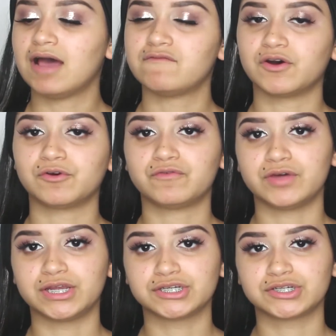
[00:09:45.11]

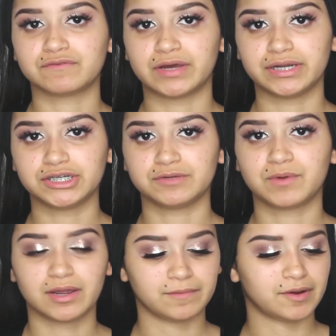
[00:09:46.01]
Photofinish Foundation
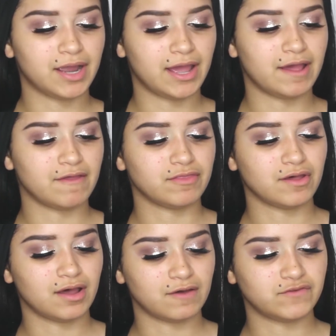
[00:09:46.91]
Primer and
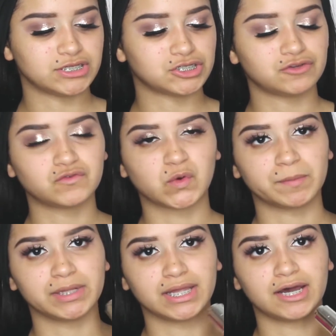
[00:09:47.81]
the Physician
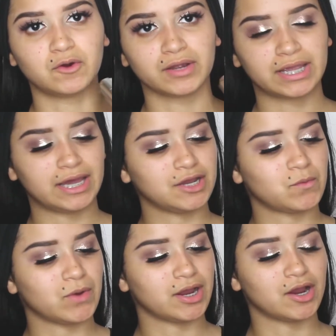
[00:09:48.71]
Formula
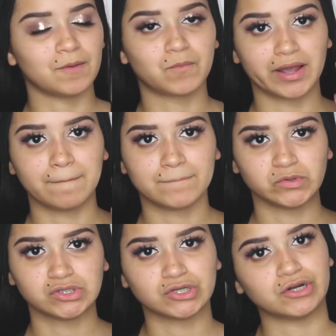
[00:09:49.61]
Organic Wear Bright
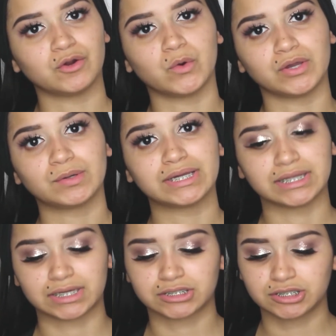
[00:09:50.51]
Booster Oil
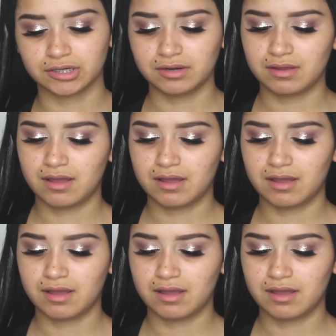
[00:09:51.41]
Elixir.